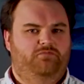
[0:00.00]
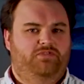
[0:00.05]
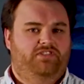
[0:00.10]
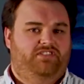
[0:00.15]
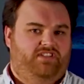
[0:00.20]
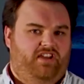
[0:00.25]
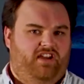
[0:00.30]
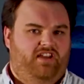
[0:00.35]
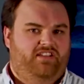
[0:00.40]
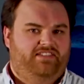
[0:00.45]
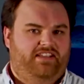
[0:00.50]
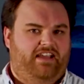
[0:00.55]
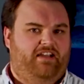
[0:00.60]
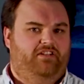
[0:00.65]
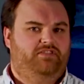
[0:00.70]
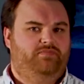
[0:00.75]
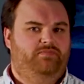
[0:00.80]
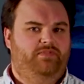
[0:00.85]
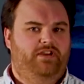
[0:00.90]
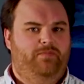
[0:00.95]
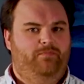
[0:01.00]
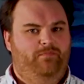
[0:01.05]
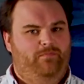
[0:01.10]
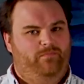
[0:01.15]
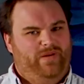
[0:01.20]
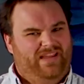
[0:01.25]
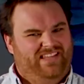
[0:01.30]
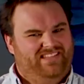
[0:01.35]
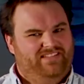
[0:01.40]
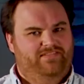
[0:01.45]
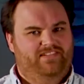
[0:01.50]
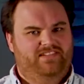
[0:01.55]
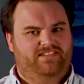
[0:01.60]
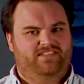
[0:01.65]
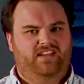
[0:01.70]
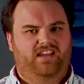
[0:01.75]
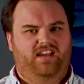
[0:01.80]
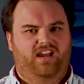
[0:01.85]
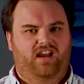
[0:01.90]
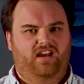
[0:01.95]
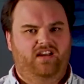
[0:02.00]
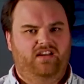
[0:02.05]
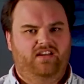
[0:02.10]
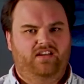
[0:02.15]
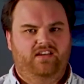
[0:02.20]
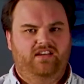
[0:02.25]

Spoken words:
which turns out to be a bit of a stinger.